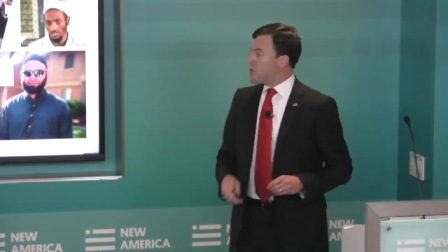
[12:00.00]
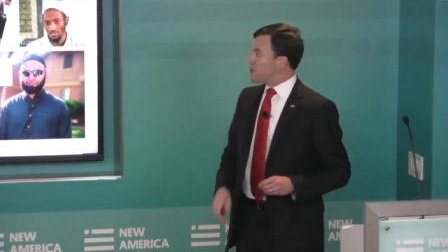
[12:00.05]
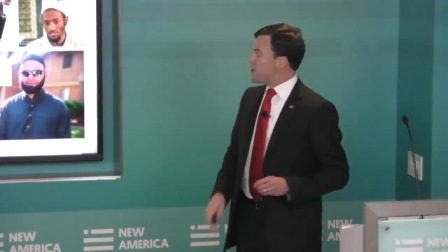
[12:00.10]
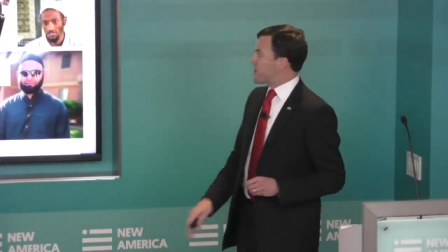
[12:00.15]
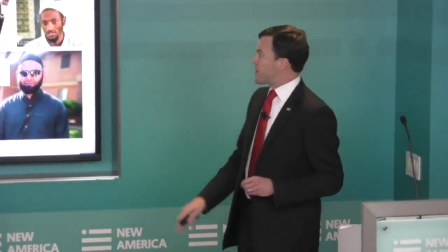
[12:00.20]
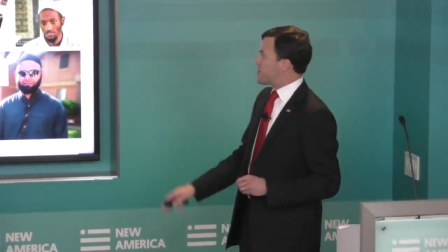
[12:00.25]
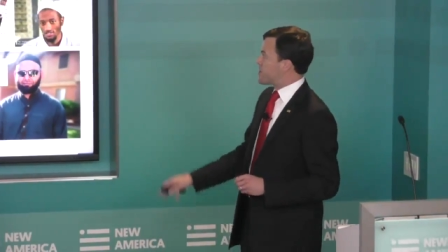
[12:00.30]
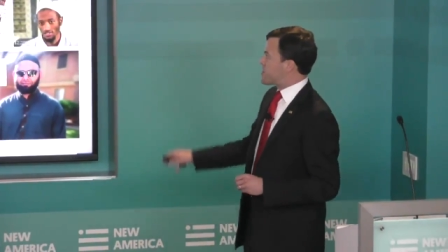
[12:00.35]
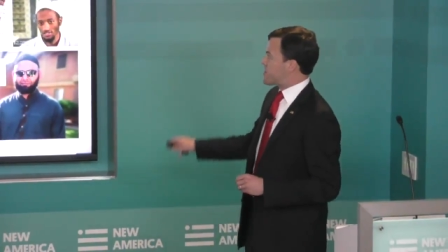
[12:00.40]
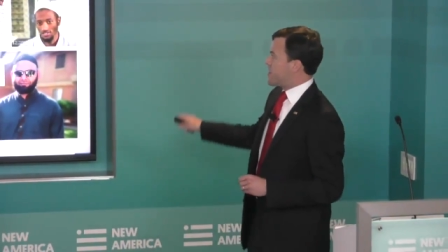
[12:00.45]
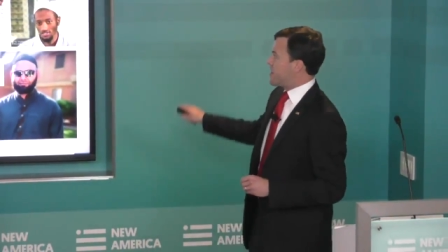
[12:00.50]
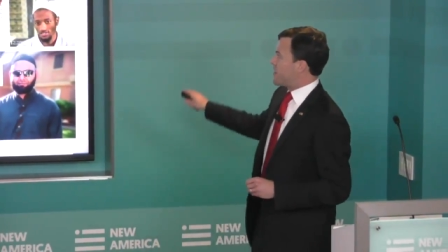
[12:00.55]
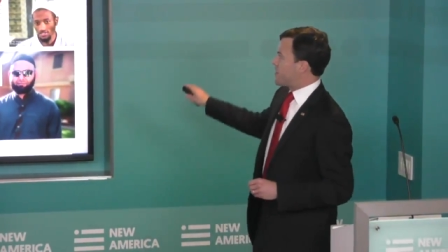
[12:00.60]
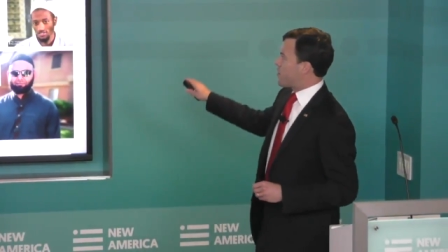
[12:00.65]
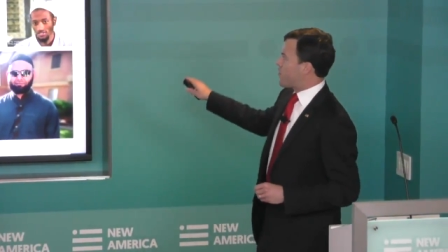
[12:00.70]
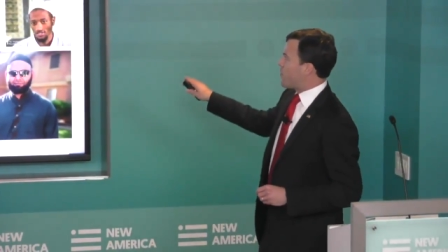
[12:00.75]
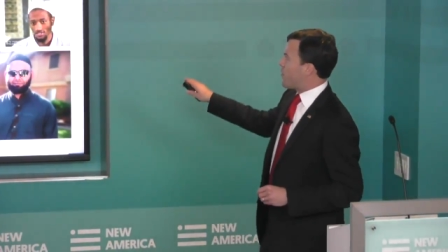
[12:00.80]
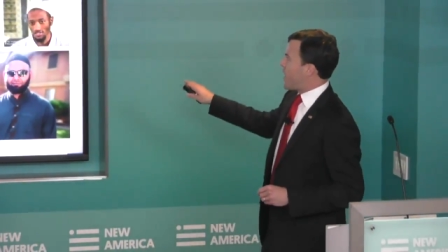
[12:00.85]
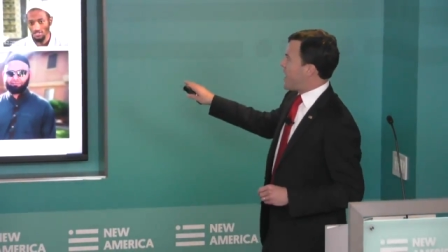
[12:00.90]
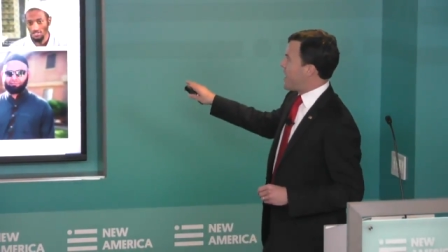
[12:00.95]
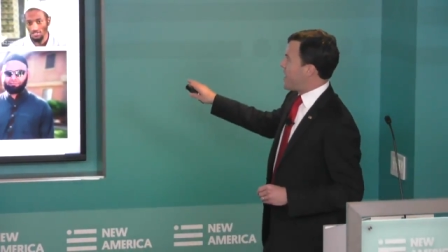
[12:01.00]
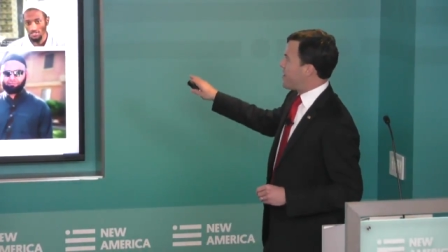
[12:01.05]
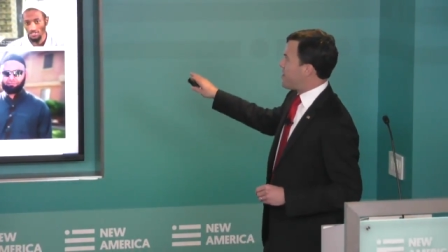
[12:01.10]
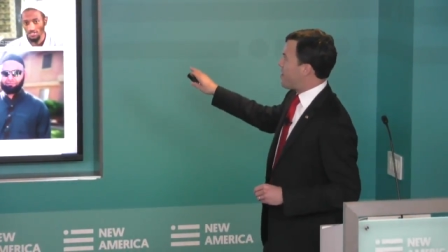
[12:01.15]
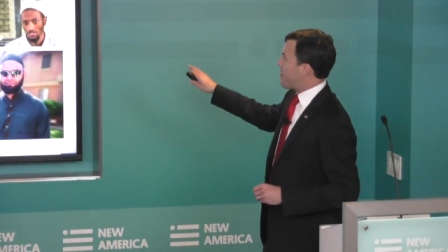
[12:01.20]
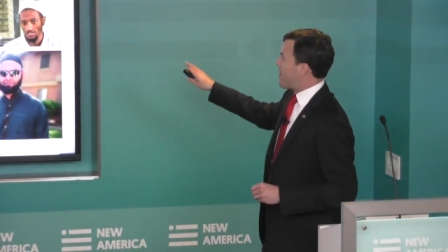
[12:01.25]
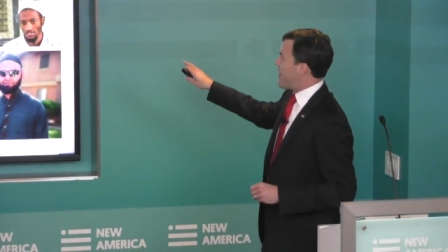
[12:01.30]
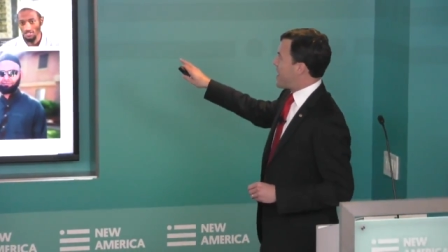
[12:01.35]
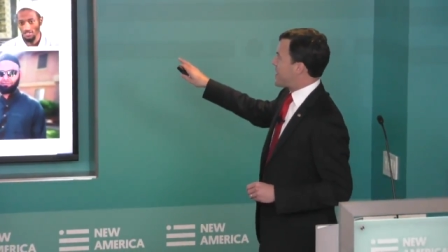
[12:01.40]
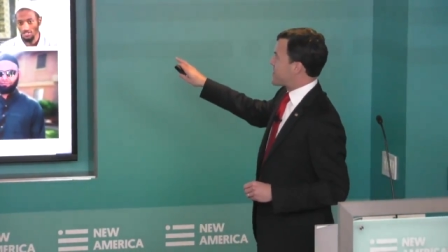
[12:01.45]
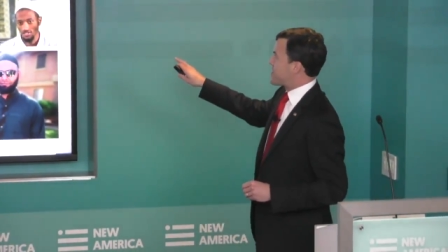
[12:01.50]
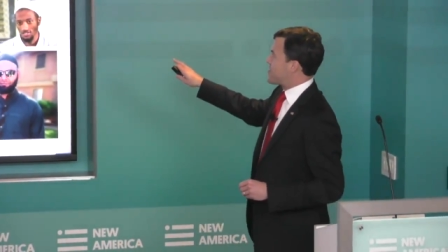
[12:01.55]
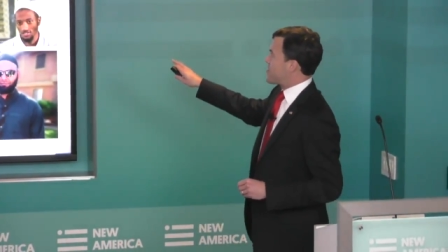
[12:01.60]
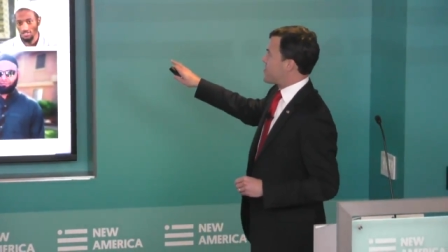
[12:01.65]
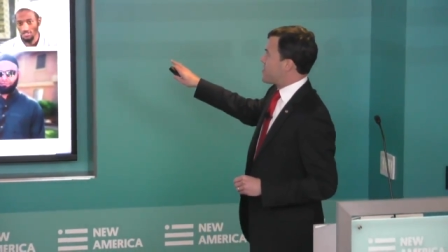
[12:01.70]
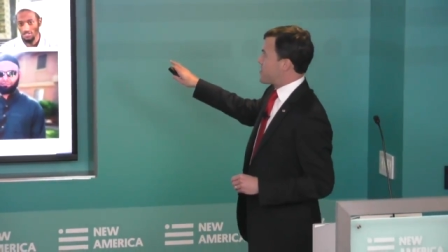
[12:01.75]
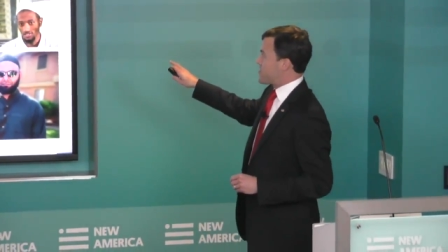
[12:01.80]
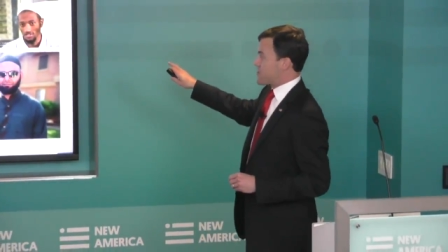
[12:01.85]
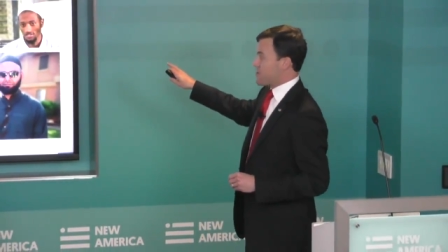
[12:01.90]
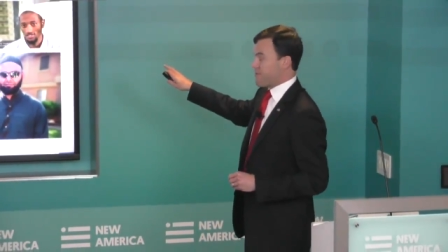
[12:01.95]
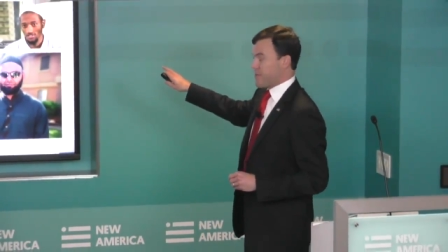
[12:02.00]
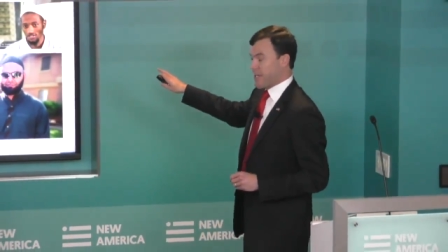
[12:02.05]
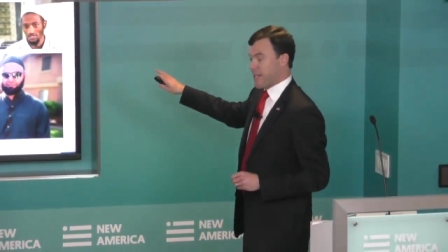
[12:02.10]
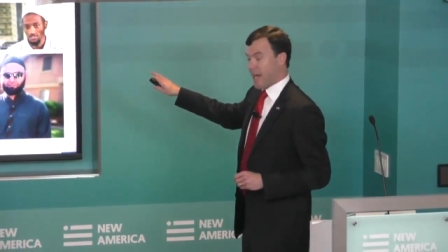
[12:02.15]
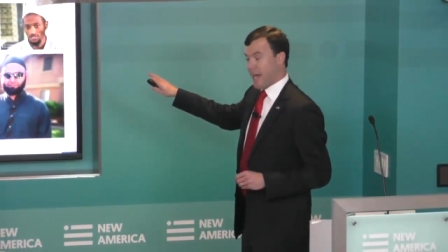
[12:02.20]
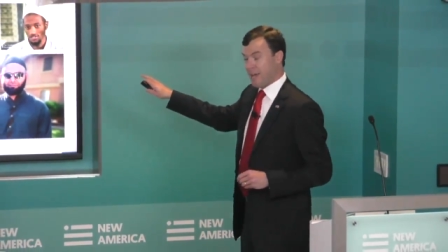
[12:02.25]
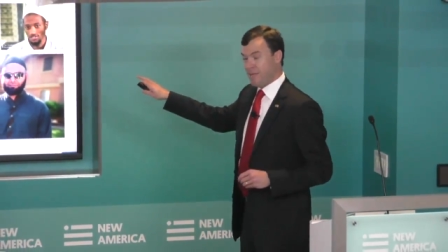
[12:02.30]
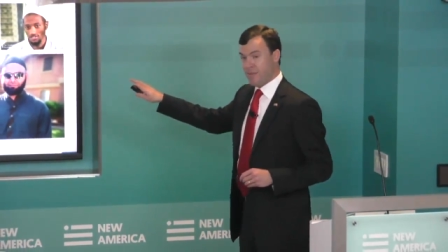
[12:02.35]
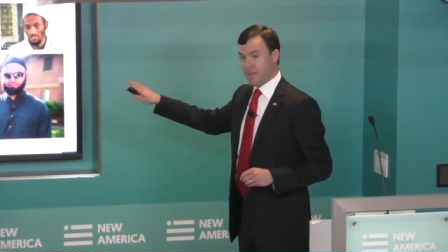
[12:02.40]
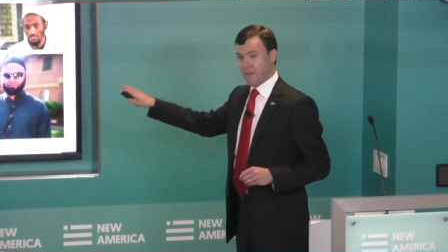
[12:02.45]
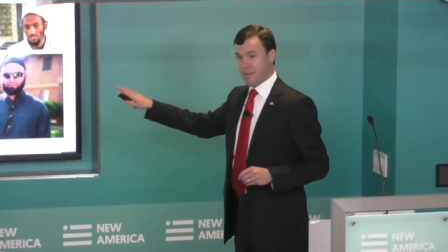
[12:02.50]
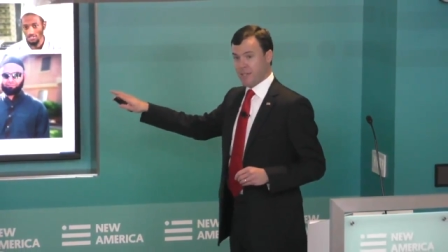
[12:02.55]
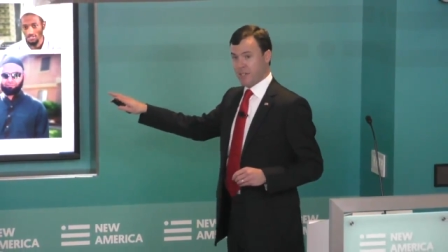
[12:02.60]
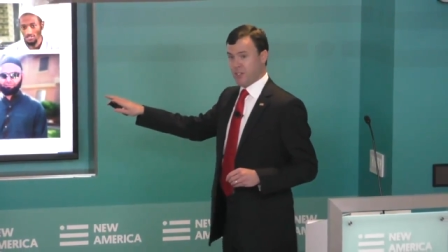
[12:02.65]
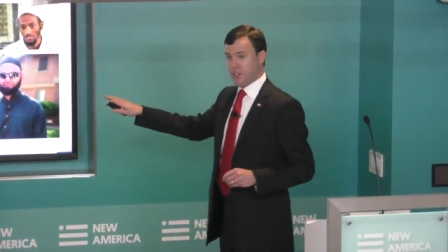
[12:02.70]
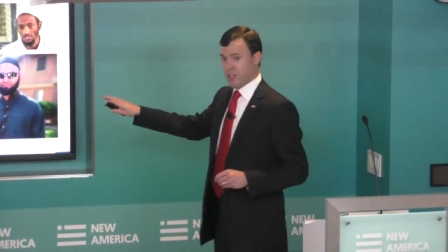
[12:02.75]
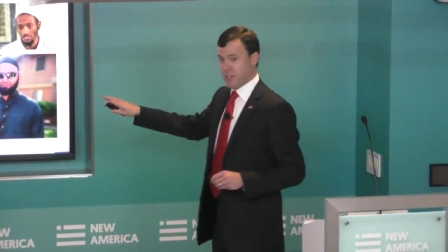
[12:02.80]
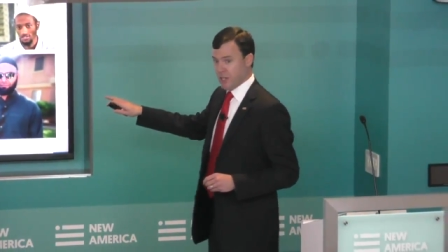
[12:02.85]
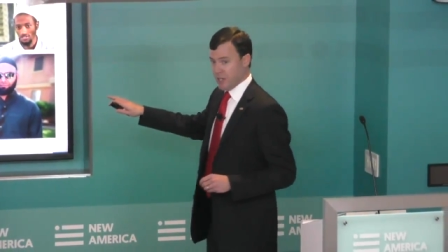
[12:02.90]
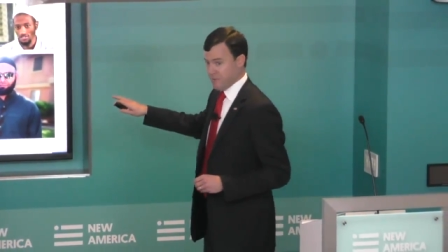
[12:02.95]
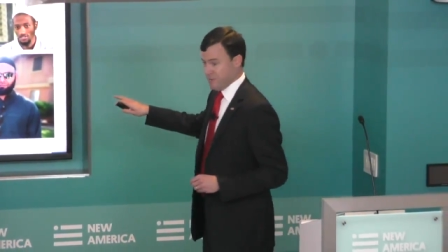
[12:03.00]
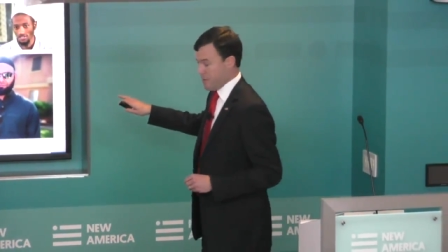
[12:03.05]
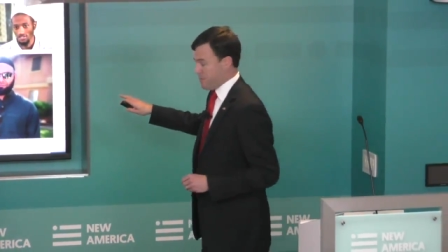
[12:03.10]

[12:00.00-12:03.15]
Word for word: What you can see on the right are excerpts of the ninth edition of